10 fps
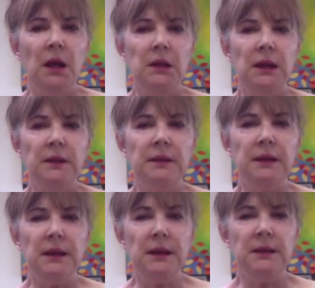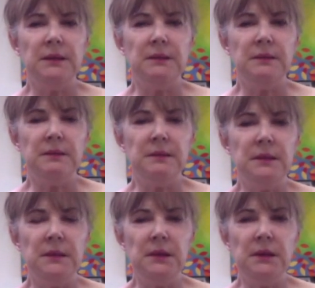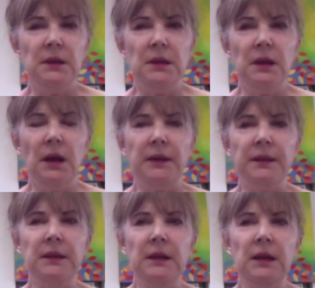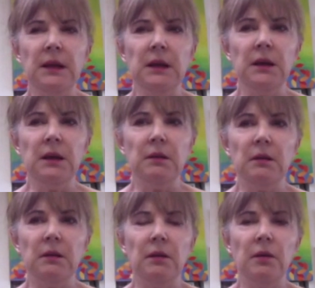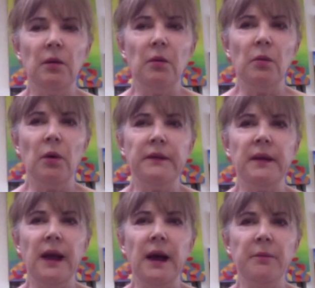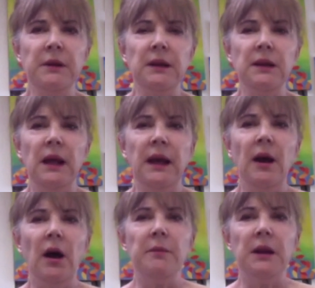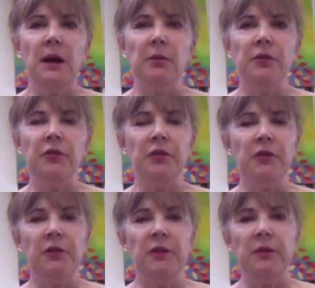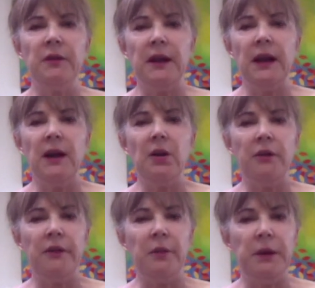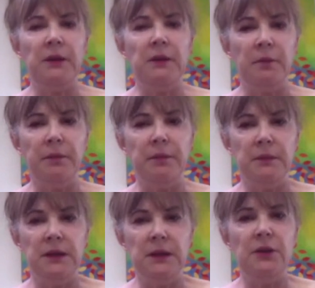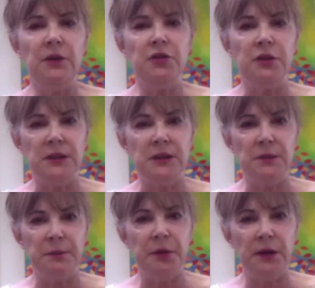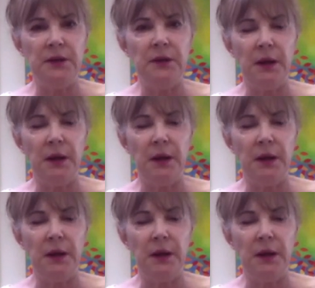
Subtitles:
And then I think what's happening now, I mean, it was like I had all this pent up energy to put into